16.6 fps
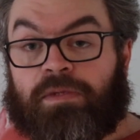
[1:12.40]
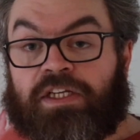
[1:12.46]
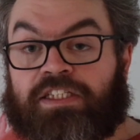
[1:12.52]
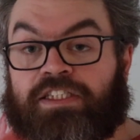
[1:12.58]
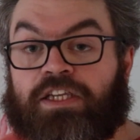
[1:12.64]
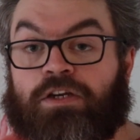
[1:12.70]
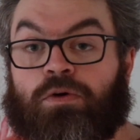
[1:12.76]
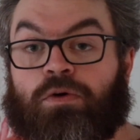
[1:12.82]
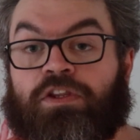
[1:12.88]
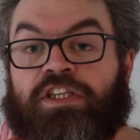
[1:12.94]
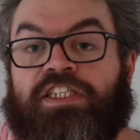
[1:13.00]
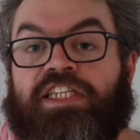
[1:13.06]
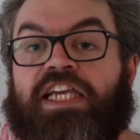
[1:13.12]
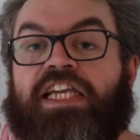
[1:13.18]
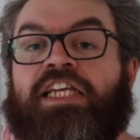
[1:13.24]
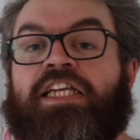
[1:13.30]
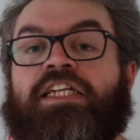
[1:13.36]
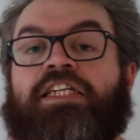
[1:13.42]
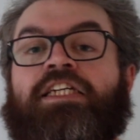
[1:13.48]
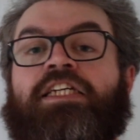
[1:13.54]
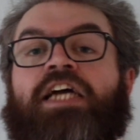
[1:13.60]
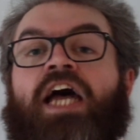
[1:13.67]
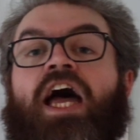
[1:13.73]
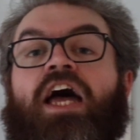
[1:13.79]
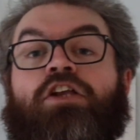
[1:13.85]
meets the North Sea.
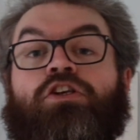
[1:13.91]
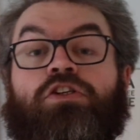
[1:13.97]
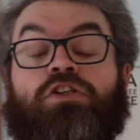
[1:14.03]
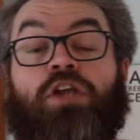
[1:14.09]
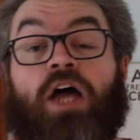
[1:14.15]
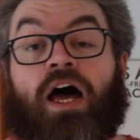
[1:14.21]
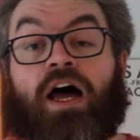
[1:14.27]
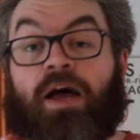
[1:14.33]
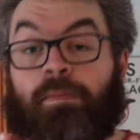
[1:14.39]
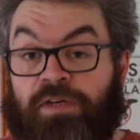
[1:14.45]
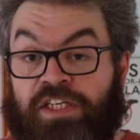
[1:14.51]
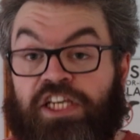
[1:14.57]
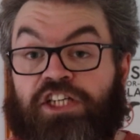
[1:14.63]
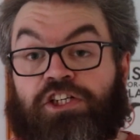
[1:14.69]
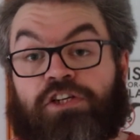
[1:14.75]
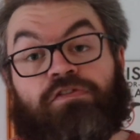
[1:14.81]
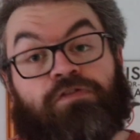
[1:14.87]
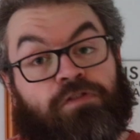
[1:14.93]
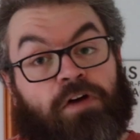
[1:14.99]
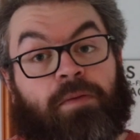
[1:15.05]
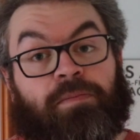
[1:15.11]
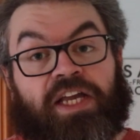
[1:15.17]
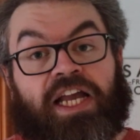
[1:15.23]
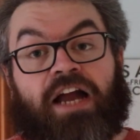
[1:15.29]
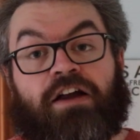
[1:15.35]
A petition
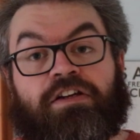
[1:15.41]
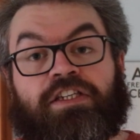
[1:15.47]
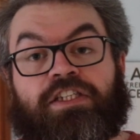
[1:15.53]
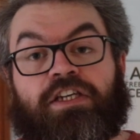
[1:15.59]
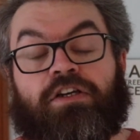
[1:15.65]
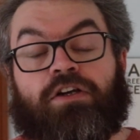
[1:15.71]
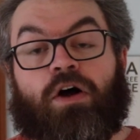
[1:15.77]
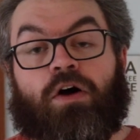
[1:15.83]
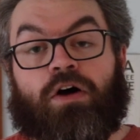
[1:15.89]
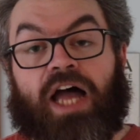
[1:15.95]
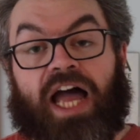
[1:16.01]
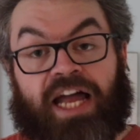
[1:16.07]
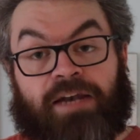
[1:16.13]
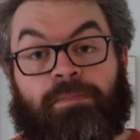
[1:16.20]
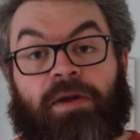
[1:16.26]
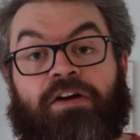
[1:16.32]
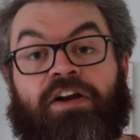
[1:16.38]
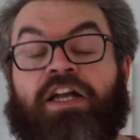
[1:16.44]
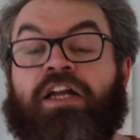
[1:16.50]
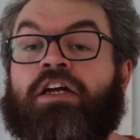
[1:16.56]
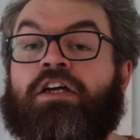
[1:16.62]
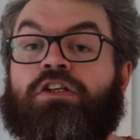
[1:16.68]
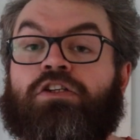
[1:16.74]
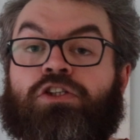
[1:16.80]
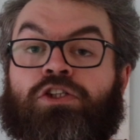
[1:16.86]
from the garrison at Berwick
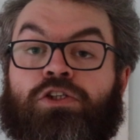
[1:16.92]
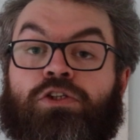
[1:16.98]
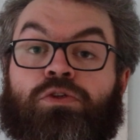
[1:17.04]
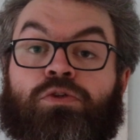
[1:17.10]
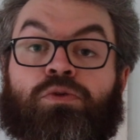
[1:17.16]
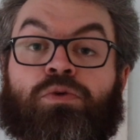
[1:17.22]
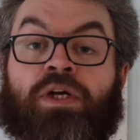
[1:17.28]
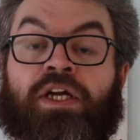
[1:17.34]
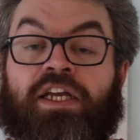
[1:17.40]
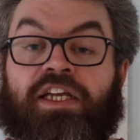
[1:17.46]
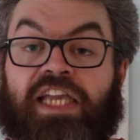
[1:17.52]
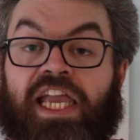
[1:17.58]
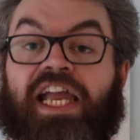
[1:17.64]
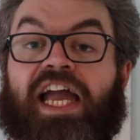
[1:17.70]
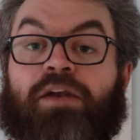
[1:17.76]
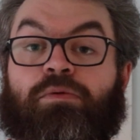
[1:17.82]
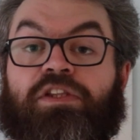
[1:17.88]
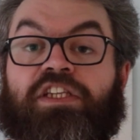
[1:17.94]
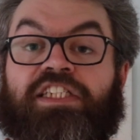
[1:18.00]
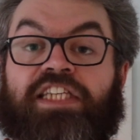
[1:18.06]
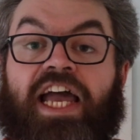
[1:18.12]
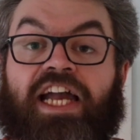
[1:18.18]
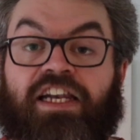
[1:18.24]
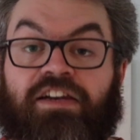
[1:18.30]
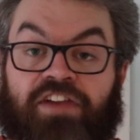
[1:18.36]
to King Edward
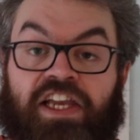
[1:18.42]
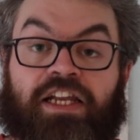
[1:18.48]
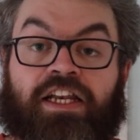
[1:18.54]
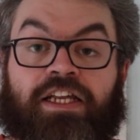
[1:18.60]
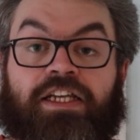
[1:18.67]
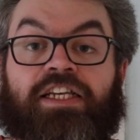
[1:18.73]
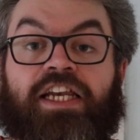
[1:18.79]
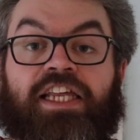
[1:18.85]
II of England.